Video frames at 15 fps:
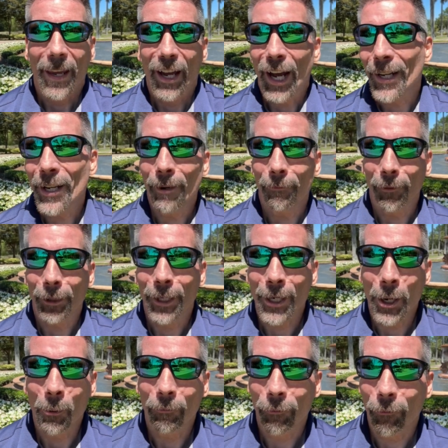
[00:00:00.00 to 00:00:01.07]
I definitely
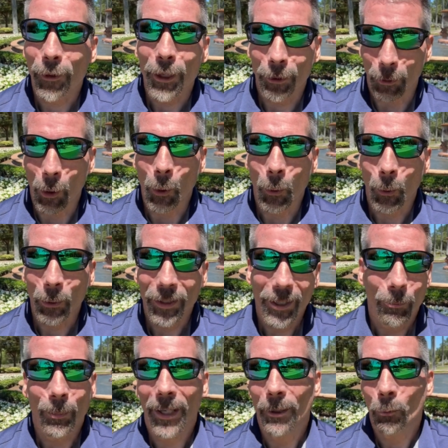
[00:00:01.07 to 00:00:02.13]
don't feel old,
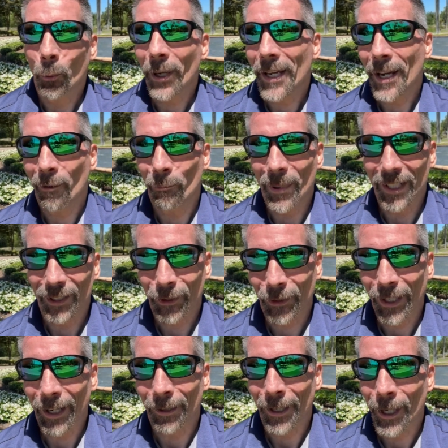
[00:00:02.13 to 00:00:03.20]
but we have been
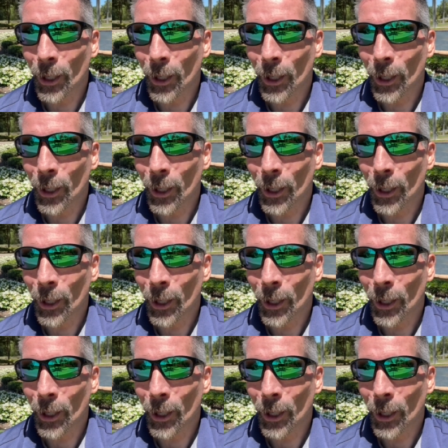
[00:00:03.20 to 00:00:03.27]
selling